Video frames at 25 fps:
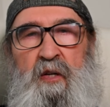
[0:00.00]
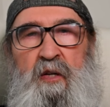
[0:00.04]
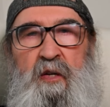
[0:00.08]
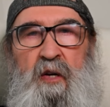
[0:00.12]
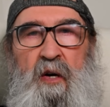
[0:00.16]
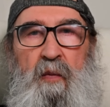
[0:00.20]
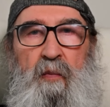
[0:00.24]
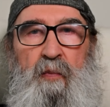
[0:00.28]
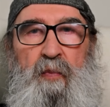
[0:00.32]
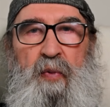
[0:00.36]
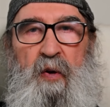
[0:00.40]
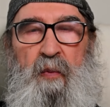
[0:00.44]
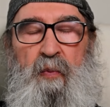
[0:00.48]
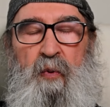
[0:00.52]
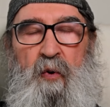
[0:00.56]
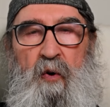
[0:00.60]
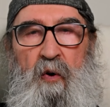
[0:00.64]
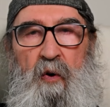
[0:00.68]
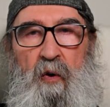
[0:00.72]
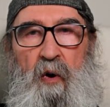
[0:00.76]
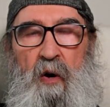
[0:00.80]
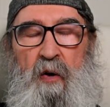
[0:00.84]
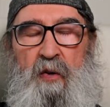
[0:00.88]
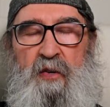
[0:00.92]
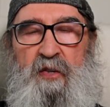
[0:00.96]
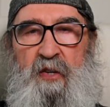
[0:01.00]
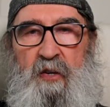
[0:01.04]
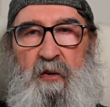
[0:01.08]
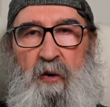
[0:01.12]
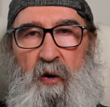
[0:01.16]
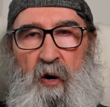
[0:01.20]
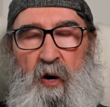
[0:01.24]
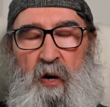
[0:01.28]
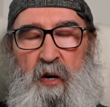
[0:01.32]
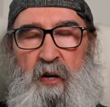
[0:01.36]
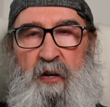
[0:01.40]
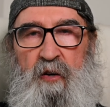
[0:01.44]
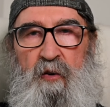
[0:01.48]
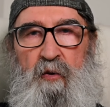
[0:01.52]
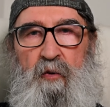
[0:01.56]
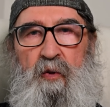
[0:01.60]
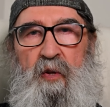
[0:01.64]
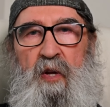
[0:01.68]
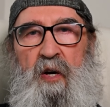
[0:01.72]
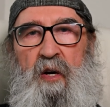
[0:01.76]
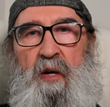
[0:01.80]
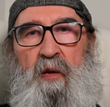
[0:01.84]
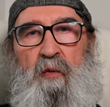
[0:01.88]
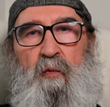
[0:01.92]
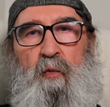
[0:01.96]
Some people also argue
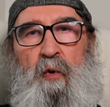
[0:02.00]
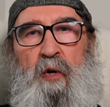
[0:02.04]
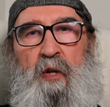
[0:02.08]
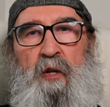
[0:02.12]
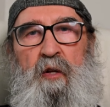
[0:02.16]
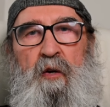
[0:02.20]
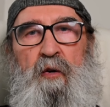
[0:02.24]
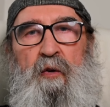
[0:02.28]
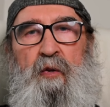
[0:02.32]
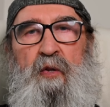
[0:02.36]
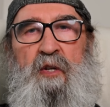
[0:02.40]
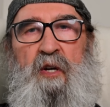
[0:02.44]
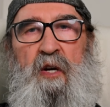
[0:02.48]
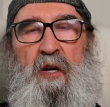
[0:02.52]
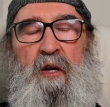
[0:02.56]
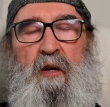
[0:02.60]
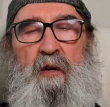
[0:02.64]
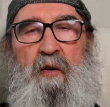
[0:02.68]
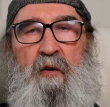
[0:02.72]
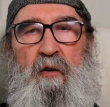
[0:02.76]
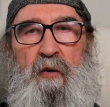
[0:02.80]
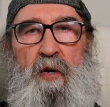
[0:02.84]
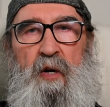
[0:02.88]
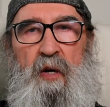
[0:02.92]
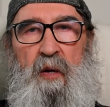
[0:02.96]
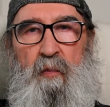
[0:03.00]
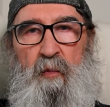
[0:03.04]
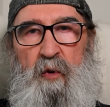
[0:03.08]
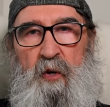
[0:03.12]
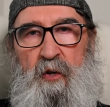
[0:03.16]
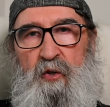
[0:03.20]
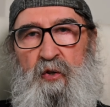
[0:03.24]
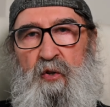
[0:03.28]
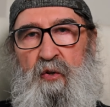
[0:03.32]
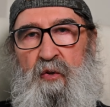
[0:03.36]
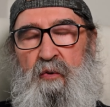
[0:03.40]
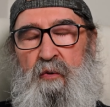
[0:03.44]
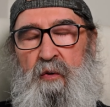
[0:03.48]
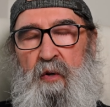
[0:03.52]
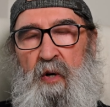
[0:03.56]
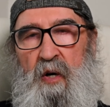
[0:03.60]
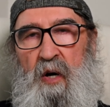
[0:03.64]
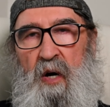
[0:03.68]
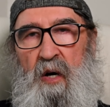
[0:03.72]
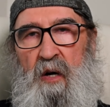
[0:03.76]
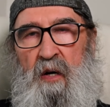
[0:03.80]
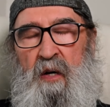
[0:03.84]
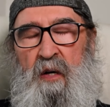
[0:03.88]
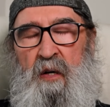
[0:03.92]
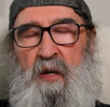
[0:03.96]
that when you take your image
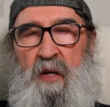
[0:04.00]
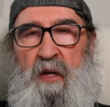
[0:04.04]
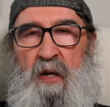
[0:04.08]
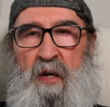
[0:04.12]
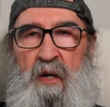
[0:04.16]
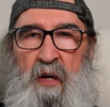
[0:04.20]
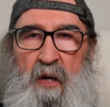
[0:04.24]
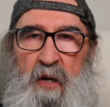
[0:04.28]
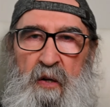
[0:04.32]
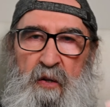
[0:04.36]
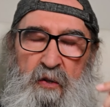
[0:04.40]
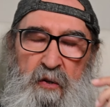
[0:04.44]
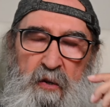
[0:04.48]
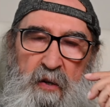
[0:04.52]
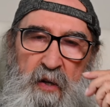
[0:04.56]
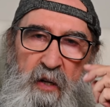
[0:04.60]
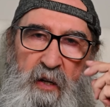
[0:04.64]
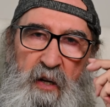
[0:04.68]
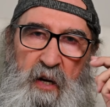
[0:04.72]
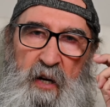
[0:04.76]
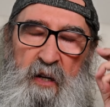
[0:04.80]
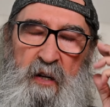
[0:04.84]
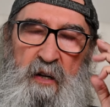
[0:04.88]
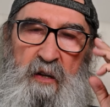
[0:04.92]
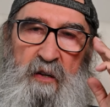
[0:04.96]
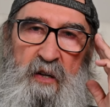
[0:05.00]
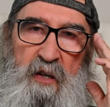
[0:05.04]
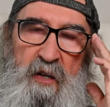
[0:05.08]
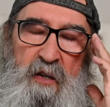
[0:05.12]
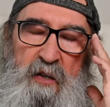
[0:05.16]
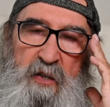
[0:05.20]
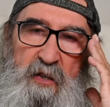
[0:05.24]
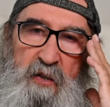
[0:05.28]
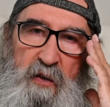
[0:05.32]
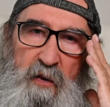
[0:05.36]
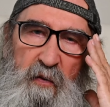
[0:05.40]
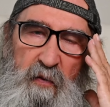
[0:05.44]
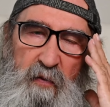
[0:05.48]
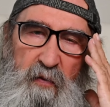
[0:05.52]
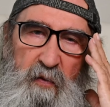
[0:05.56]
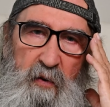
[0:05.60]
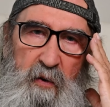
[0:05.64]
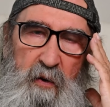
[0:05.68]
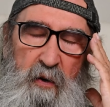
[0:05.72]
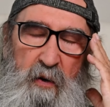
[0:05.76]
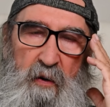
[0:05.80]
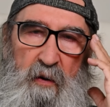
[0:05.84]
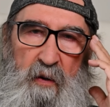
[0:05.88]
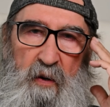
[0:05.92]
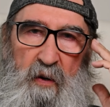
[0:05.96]
to an editing
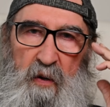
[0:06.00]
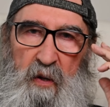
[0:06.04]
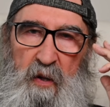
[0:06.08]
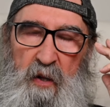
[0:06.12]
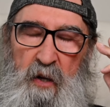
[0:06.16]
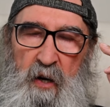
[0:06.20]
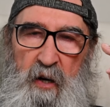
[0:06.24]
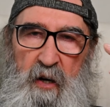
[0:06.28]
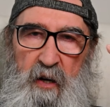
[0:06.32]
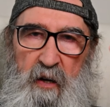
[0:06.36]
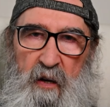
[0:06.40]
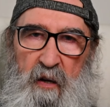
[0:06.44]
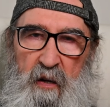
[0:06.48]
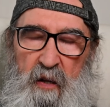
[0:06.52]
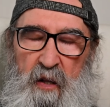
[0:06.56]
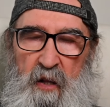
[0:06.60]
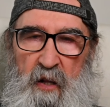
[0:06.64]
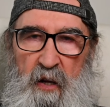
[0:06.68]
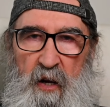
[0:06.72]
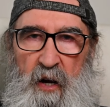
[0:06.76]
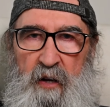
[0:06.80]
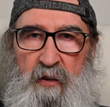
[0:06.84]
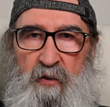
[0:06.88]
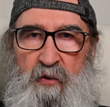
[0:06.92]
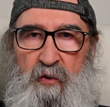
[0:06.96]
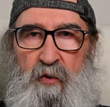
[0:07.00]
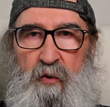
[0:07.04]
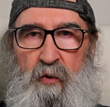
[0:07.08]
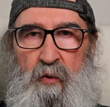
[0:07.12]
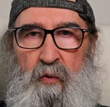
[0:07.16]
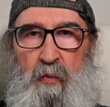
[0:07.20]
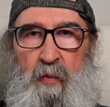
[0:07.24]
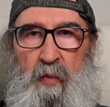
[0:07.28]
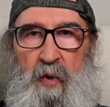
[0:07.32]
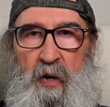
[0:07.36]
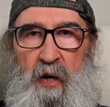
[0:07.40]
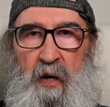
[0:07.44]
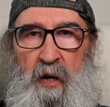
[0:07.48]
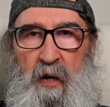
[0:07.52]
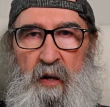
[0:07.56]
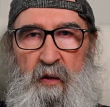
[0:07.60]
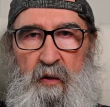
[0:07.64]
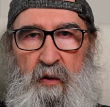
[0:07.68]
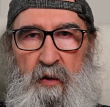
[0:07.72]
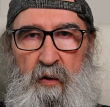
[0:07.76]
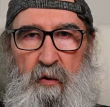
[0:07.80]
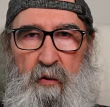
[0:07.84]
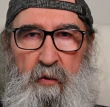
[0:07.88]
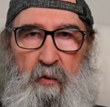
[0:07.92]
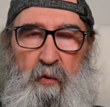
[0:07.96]
software like Lightroom
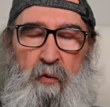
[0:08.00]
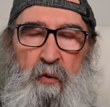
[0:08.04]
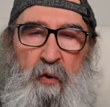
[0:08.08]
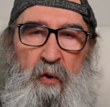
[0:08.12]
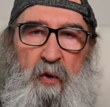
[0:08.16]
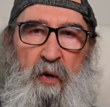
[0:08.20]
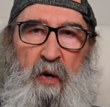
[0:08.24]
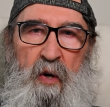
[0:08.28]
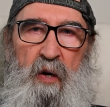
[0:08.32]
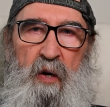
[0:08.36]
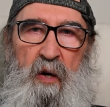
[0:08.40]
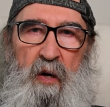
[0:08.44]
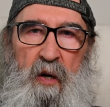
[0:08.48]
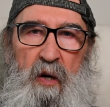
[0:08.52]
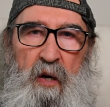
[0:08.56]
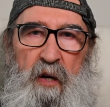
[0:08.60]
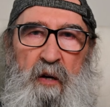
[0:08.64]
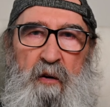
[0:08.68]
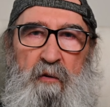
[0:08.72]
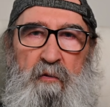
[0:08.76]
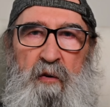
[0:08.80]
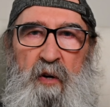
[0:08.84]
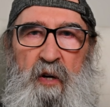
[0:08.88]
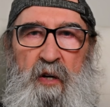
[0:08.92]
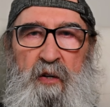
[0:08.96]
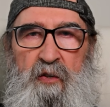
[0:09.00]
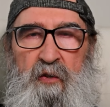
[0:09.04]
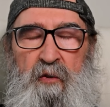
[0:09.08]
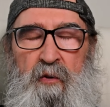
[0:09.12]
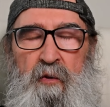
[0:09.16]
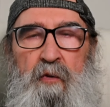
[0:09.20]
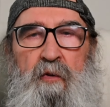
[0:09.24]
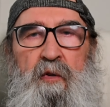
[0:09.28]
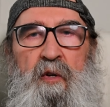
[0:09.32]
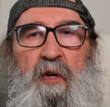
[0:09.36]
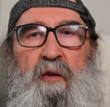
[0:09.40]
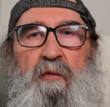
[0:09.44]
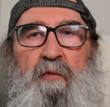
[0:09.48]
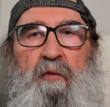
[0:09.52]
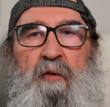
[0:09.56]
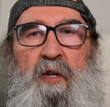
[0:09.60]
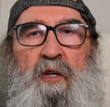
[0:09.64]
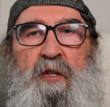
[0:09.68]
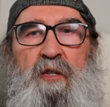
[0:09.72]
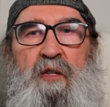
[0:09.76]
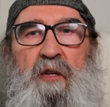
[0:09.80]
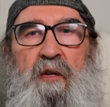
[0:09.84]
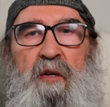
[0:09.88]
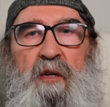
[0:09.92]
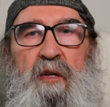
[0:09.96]
and you increase or
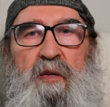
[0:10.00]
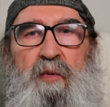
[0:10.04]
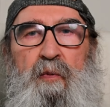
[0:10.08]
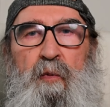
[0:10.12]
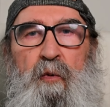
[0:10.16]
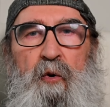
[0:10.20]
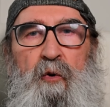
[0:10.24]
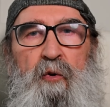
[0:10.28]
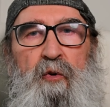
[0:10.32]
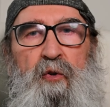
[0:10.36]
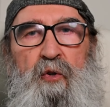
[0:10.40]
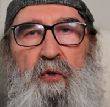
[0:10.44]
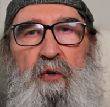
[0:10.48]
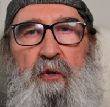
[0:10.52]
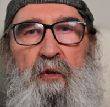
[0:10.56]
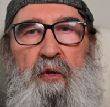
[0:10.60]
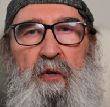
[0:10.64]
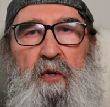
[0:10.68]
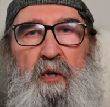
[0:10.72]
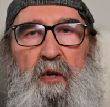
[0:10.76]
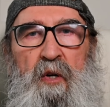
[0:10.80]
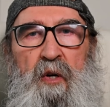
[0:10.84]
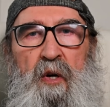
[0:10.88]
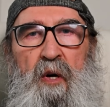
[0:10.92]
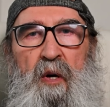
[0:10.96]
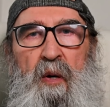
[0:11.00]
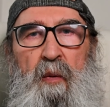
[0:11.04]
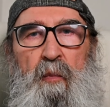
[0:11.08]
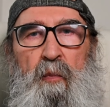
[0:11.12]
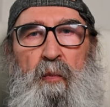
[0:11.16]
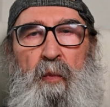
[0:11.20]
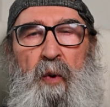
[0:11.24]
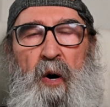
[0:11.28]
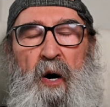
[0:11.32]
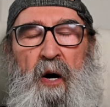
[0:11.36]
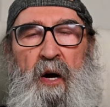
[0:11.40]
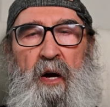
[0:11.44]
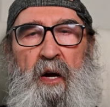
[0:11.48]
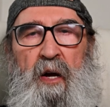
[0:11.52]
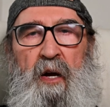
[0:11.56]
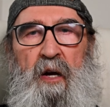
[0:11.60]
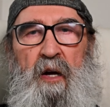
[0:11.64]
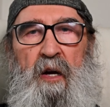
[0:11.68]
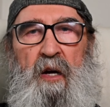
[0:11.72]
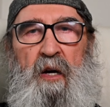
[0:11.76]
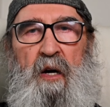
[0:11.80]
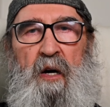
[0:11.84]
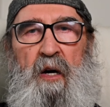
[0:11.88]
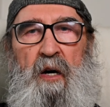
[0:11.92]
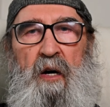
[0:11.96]
decrease the exposure
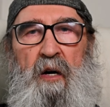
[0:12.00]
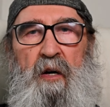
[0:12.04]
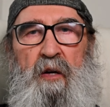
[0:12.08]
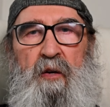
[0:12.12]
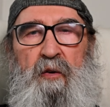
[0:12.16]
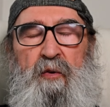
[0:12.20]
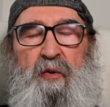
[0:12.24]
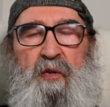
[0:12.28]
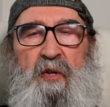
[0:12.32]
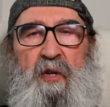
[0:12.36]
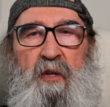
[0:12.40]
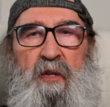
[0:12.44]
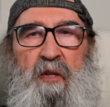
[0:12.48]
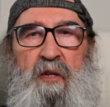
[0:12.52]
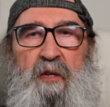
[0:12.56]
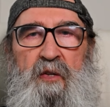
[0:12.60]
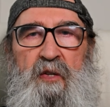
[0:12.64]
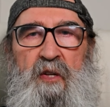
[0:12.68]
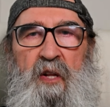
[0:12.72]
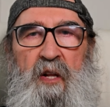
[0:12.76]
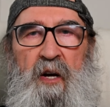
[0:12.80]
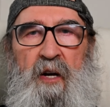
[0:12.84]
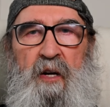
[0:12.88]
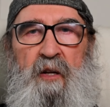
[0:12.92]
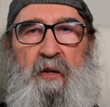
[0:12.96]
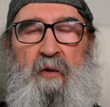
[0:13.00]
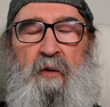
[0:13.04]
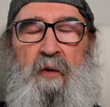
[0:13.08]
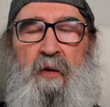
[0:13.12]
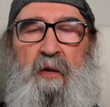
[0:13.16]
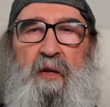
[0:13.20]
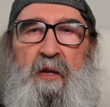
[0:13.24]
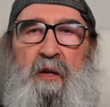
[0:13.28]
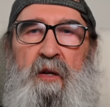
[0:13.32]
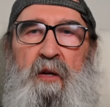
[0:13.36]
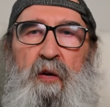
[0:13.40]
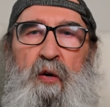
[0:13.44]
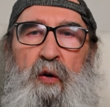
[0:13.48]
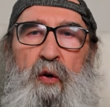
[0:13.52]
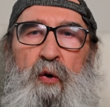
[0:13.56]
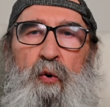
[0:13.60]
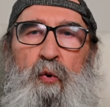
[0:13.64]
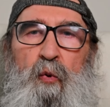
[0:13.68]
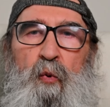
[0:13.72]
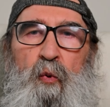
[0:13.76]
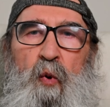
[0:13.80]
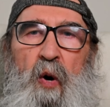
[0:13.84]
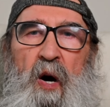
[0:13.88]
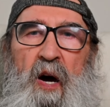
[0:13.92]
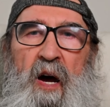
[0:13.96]
by using the sliders,
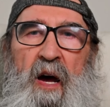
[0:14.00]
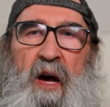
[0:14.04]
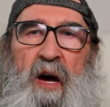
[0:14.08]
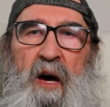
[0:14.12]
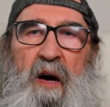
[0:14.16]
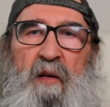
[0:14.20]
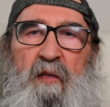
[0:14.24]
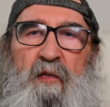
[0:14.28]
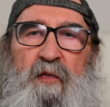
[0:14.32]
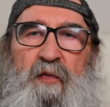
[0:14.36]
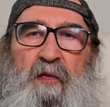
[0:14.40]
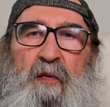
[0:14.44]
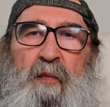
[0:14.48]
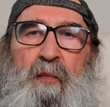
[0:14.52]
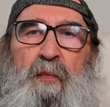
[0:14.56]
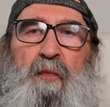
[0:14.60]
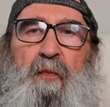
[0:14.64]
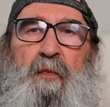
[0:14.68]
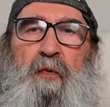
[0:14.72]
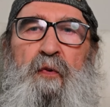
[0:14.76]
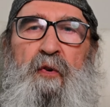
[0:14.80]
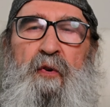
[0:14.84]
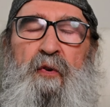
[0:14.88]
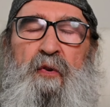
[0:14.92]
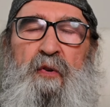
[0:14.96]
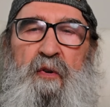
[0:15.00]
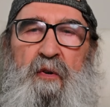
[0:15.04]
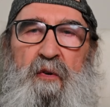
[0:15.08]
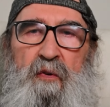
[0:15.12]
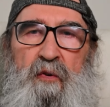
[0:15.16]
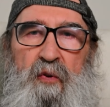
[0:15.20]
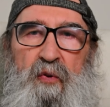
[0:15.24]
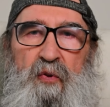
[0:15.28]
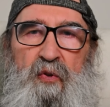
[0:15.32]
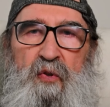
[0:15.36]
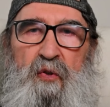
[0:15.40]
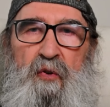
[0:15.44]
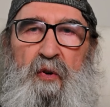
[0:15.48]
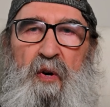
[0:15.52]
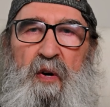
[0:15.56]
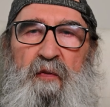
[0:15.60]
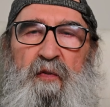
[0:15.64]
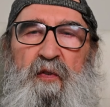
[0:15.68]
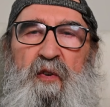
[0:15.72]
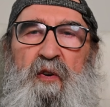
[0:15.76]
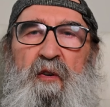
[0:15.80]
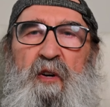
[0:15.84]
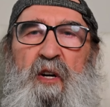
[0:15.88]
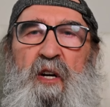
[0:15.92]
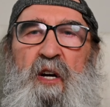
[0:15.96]
you have
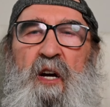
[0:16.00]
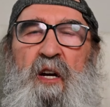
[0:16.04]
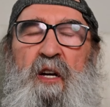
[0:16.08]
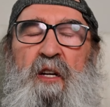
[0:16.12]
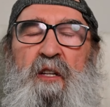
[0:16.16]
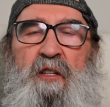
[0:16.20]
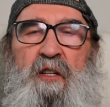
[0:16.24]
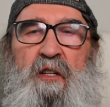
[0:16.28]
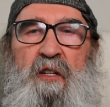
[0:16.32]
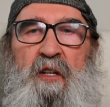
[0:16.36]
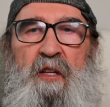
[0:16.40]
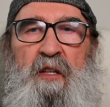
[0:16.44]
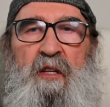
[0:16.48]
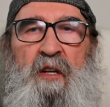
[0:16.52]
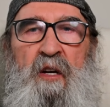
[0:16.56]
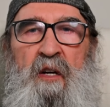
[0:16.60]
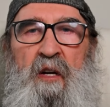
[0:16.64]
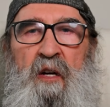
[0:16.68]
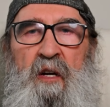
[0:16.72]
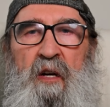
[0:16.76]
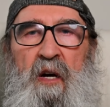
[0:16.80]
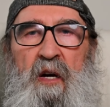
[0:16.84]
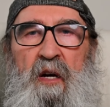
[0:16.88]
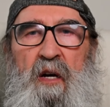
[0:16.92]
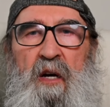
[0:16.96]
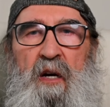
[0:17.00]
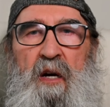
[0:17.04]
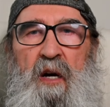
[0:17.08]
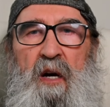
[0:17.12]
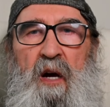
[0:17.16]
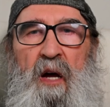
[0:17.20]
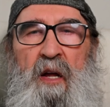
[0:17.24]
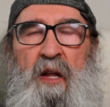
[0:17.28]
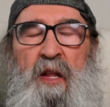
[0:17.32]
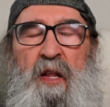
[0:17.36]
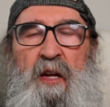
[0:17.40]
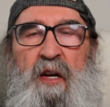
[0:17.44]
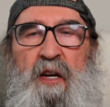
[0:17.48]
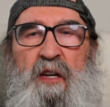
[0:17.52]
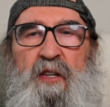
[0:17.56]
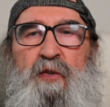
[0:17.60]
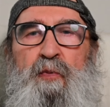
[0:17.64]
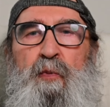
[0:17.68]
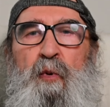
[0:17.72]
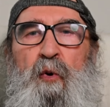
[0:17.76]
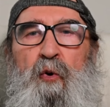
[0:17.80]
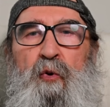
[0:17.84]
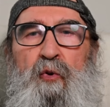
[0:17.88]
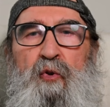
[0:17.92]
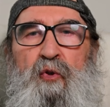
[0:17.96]
created an
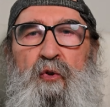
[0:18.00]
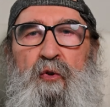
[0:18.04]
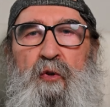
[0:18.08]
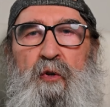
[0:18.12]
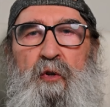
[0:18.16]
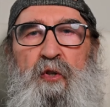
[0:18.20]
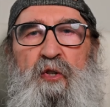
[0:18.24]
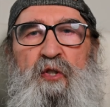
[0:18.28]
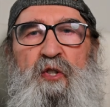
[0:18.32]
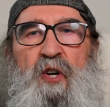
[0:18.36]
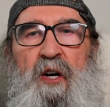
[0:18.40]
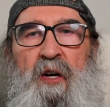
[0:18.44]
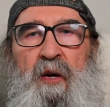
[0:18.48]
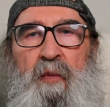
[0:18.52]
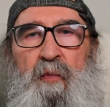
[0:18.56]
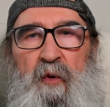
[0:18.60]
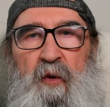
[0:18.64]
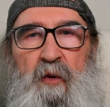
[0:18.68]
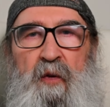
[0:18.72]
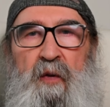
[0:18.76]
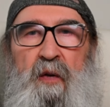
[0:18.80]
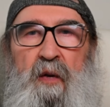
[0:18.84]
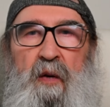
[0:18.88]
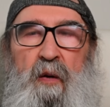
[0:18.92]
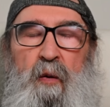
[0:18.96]
exposure diamond.